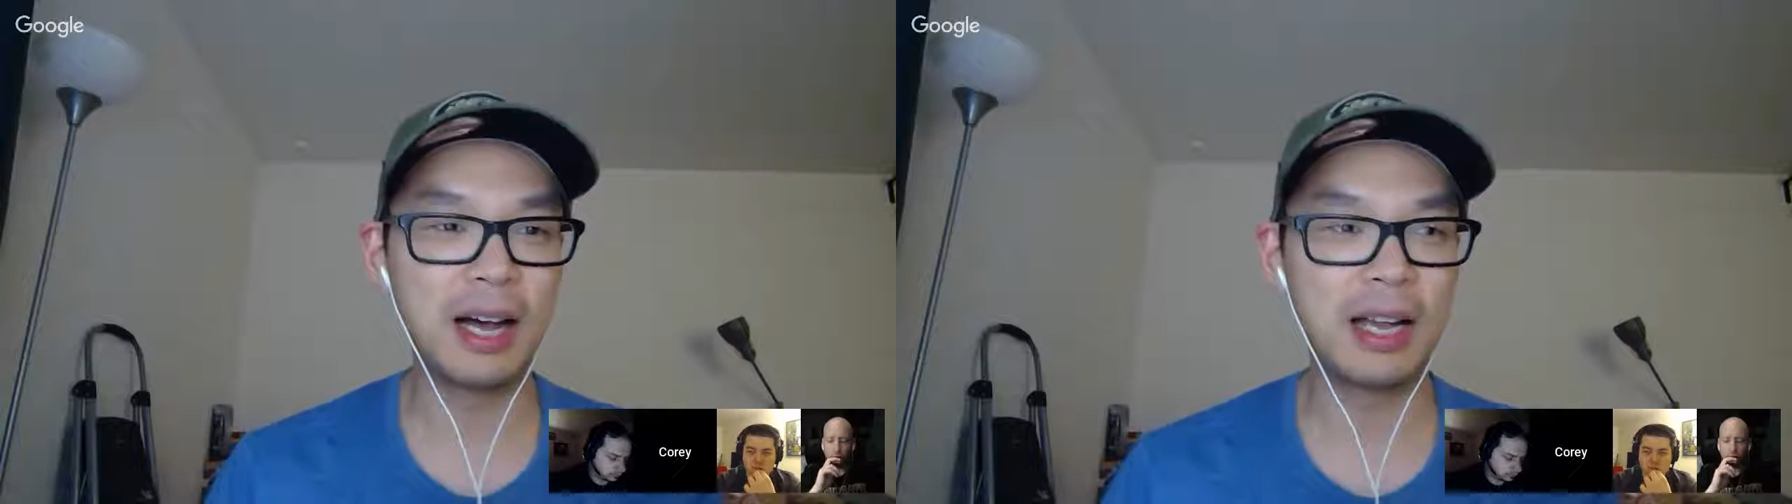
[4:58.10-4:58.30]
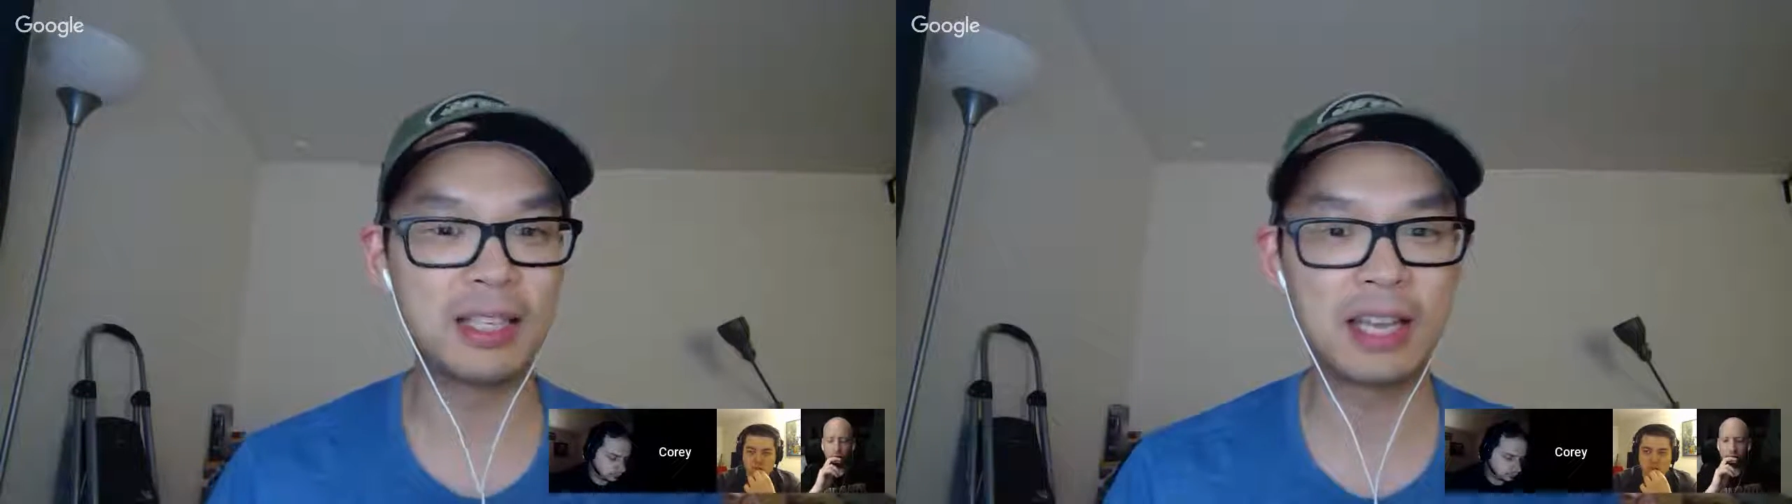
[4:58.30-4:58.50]

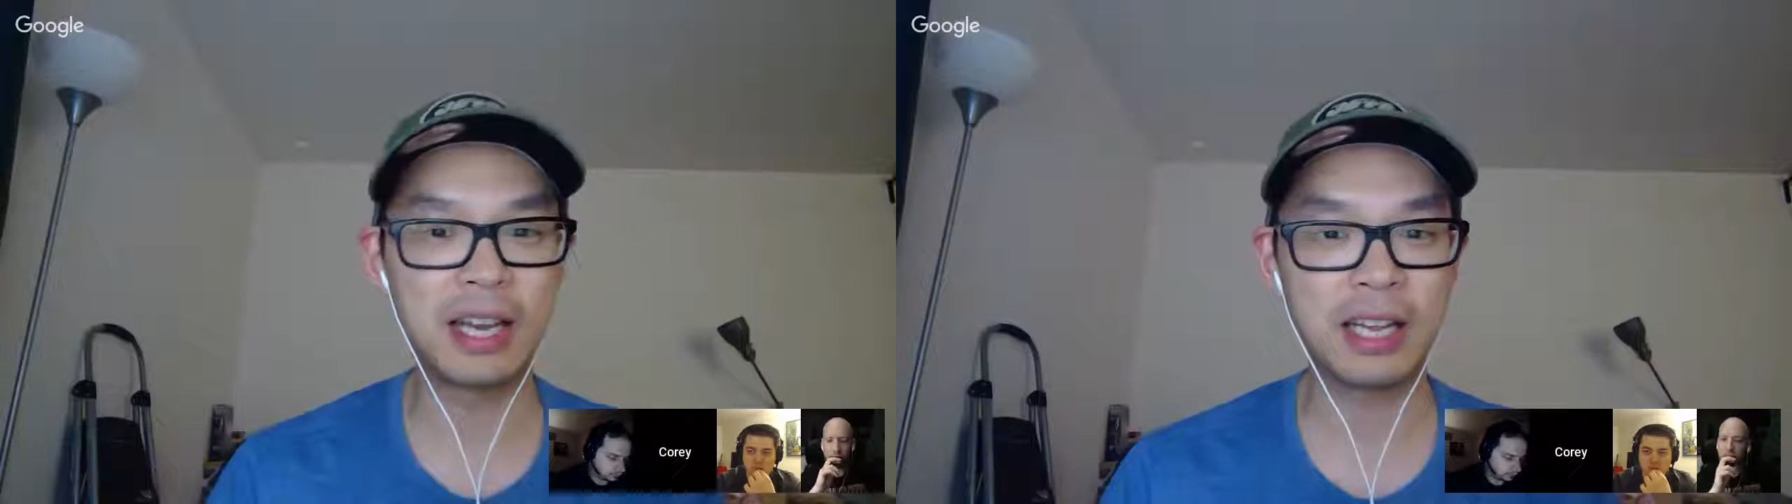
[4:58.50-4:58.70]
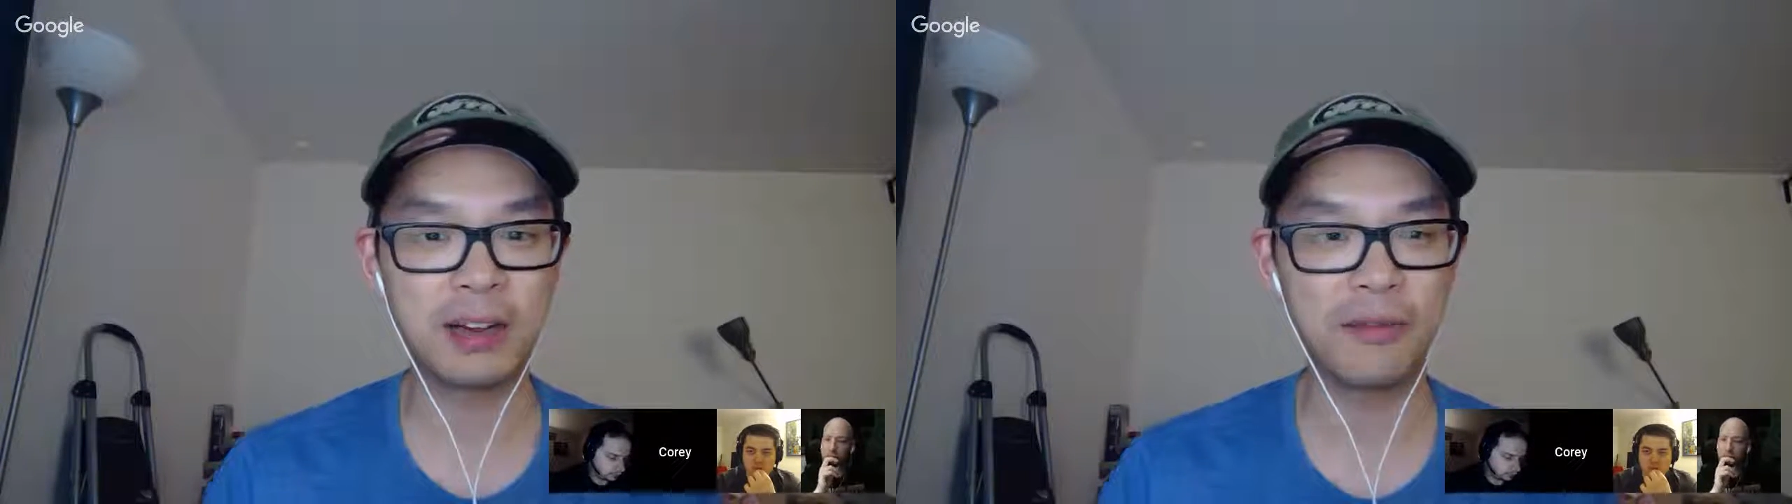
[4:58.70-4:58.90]
It's
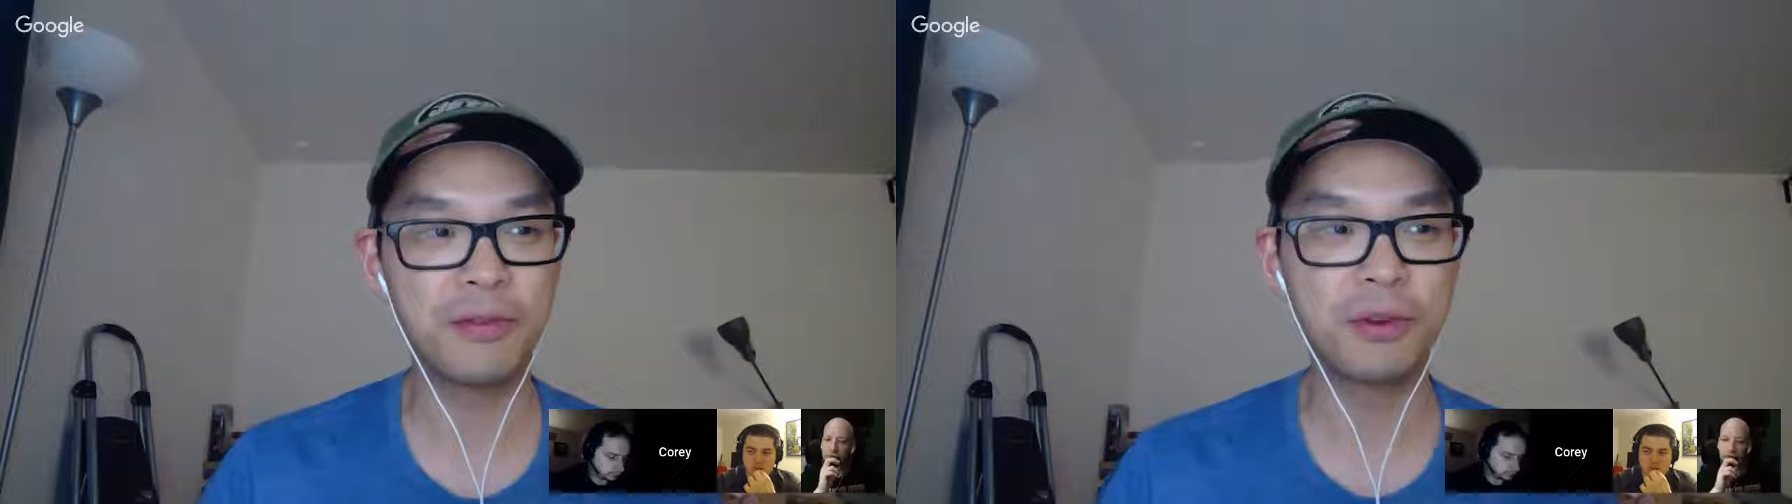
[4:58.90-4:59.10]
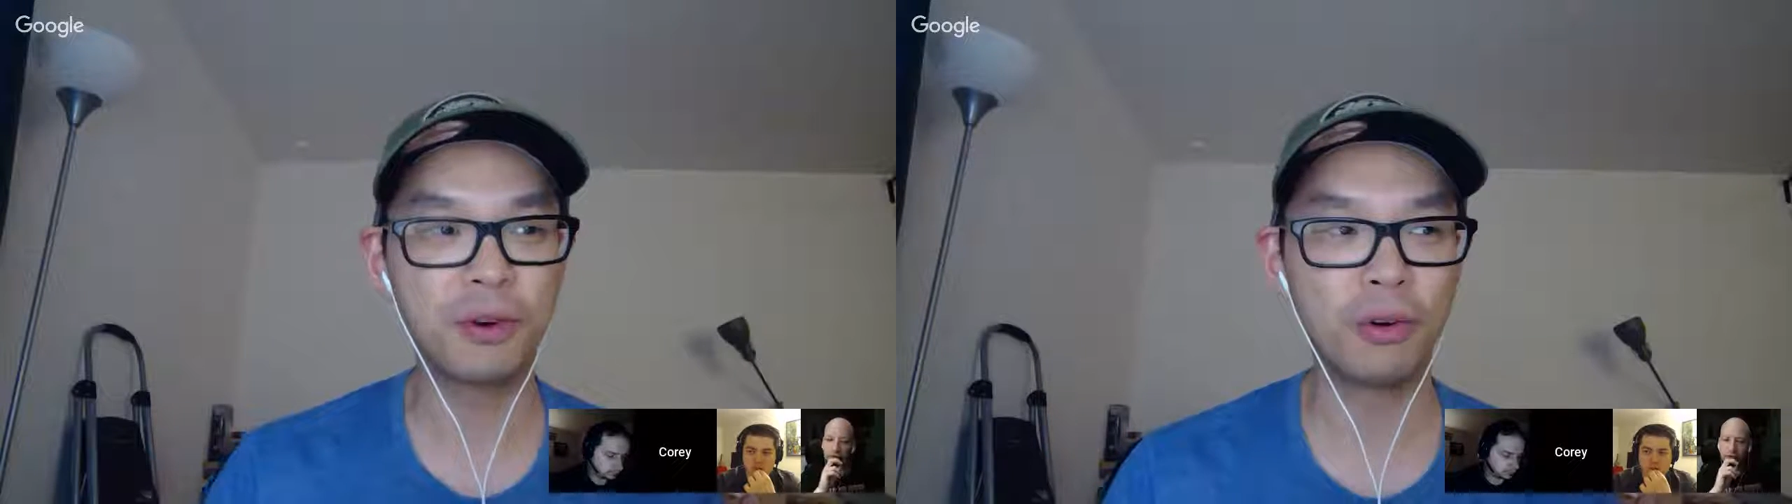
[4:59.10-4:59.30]
got like a
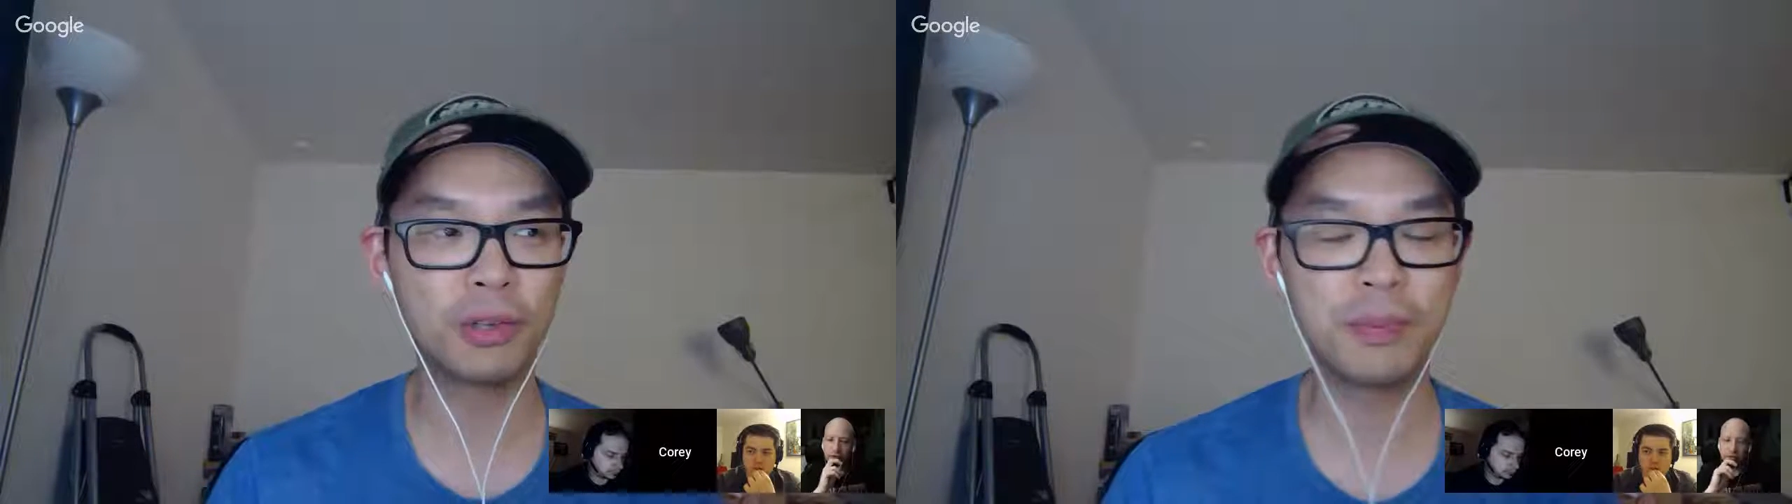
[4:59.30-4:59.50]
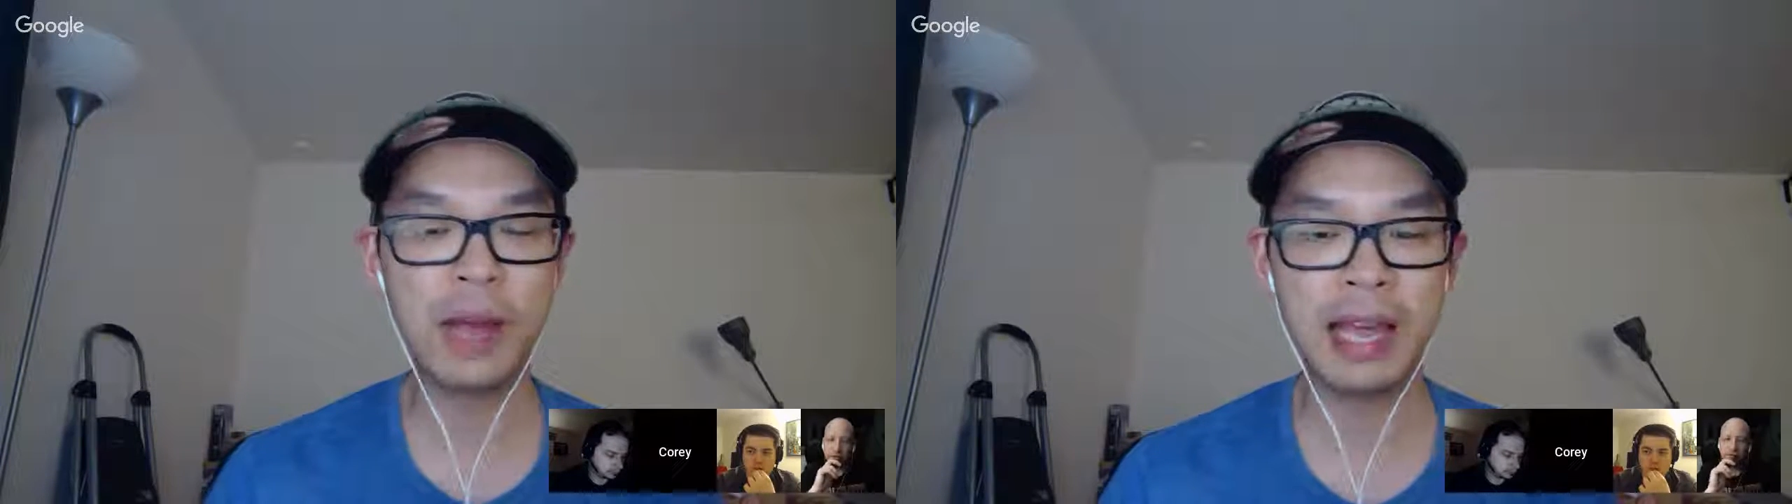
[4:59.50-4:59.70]
feudal
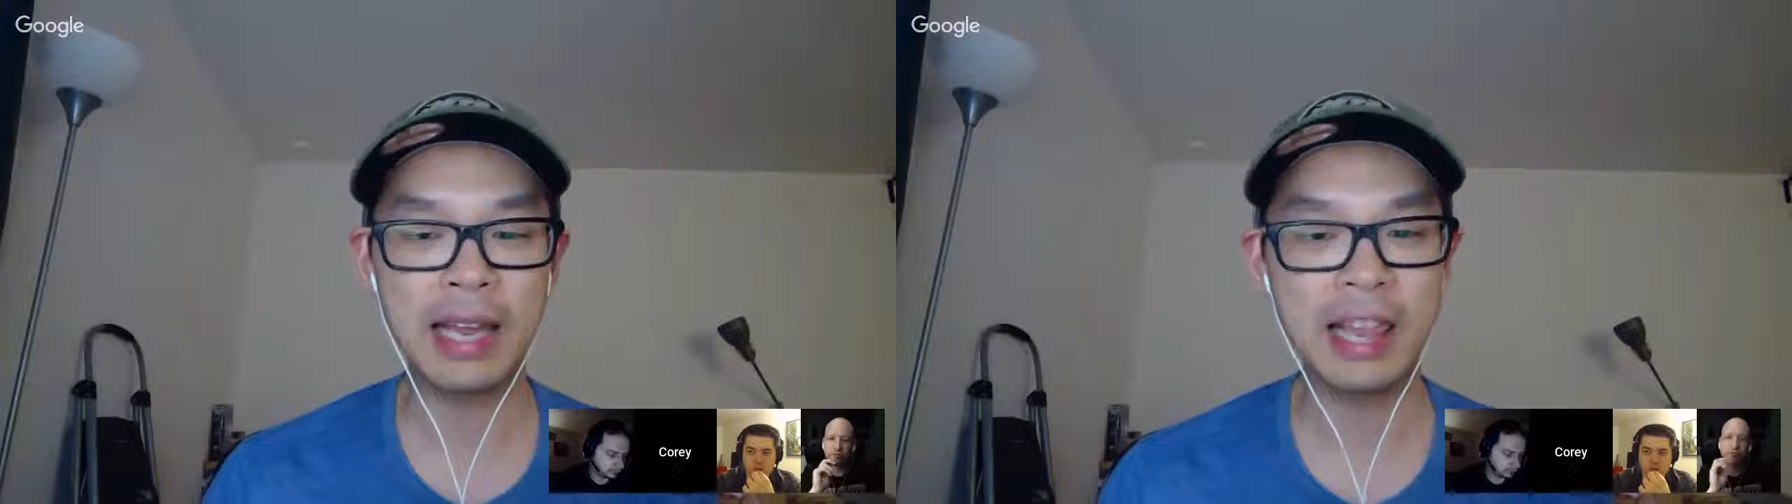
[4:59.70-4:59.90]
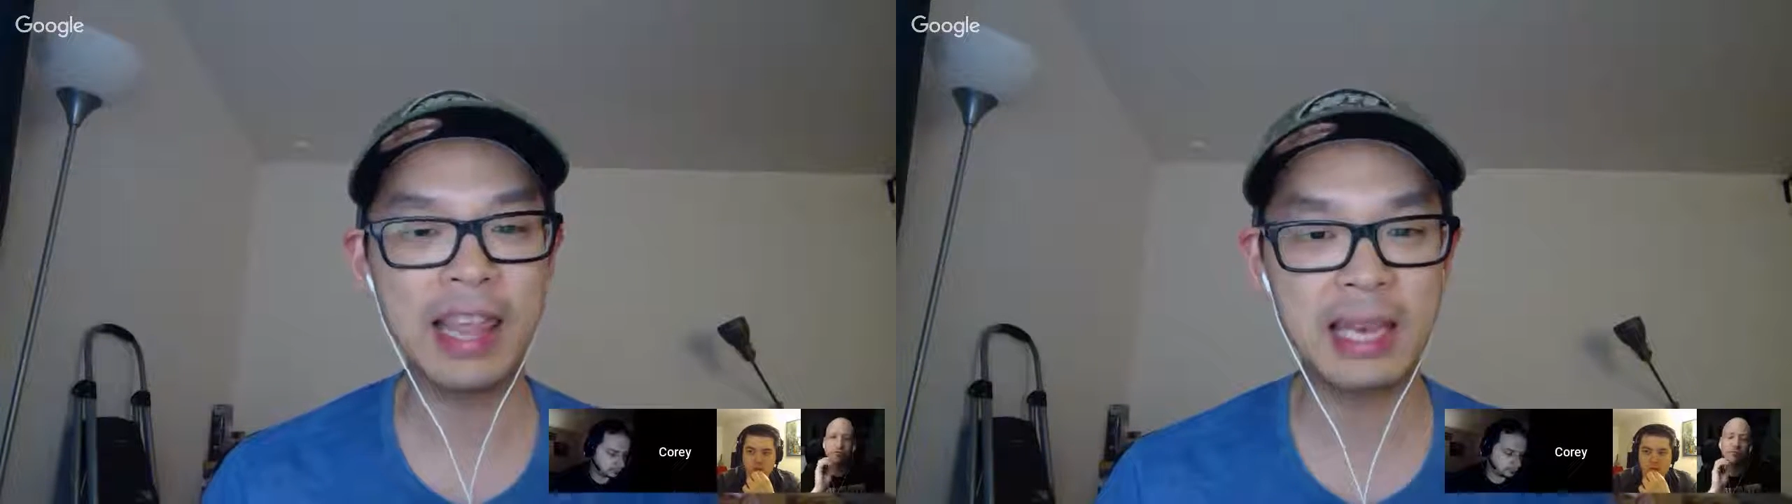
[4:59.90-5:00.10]

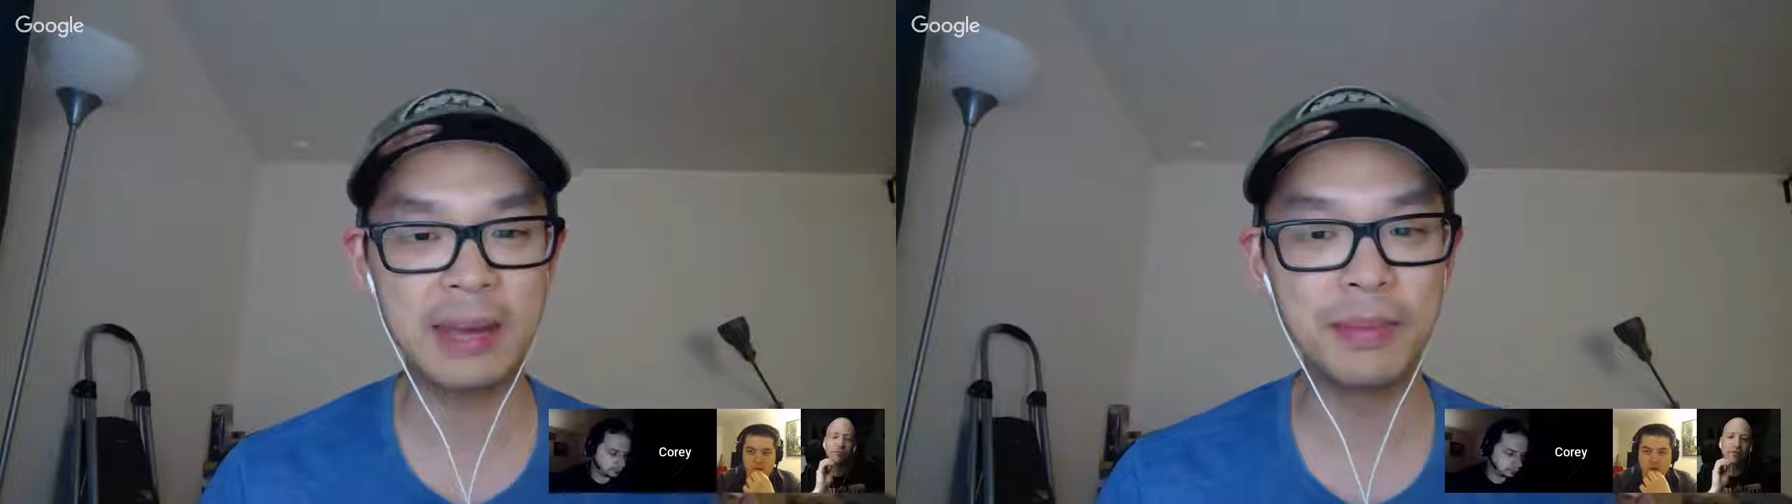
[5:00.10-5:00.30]
Japan theme.